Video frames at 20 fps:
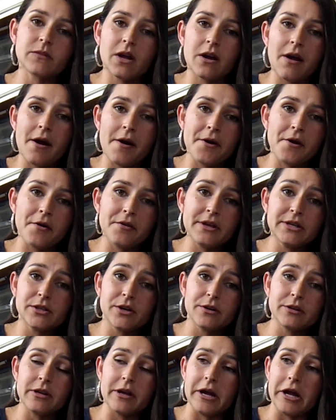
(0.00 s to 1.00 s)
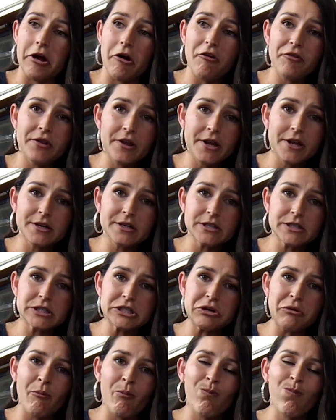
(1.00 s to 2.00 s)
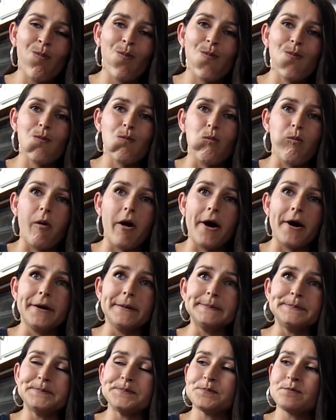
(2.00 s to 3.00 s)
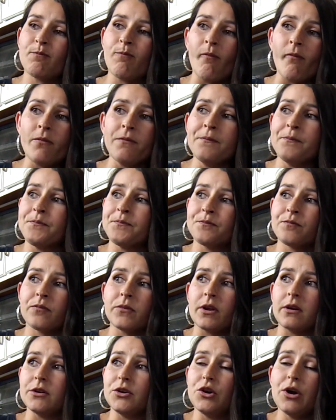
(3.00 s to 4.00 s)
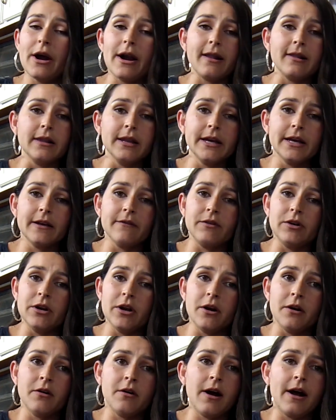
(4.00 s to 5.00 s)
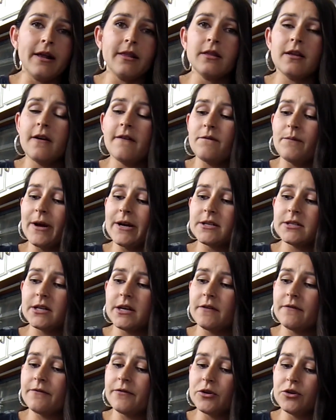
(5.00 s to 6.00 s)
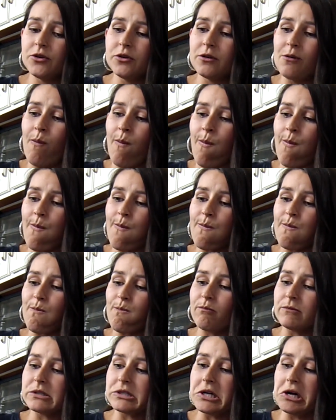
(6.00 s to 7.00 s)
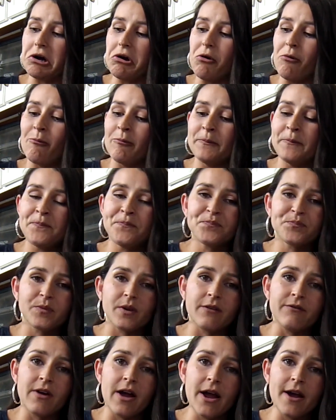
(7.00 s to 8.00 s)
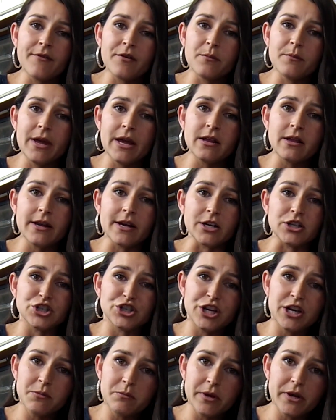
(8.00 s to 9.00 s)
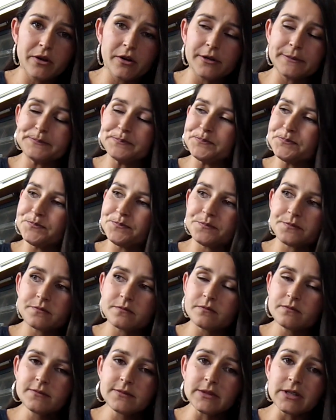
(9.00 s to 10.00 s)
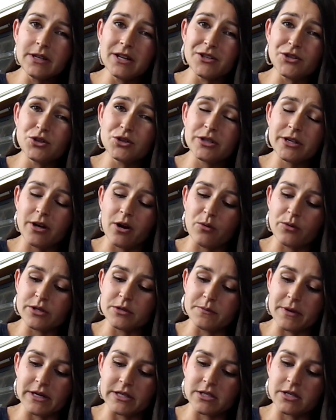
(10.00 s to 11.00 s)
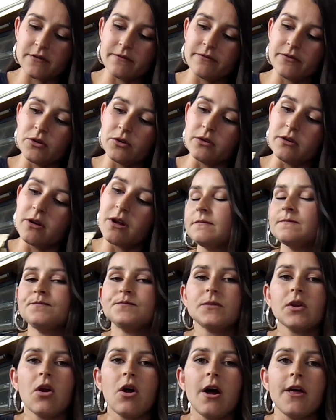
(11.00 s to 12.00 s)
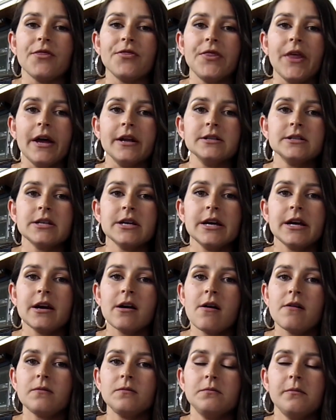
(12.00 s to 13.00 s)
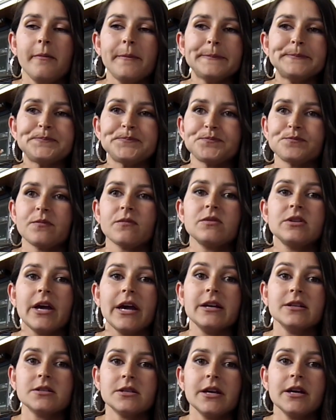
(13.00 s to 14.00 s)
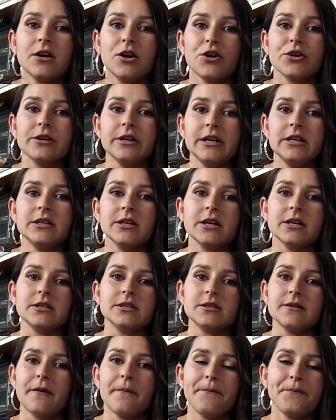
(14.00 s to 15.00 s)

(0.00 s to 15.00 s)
I know these aren't the healthiest, but you gotta live, you know. I love Mexican food, so if I ever make like a cheat meal, it's usually always Mexican food. Authentic tasting carnitas.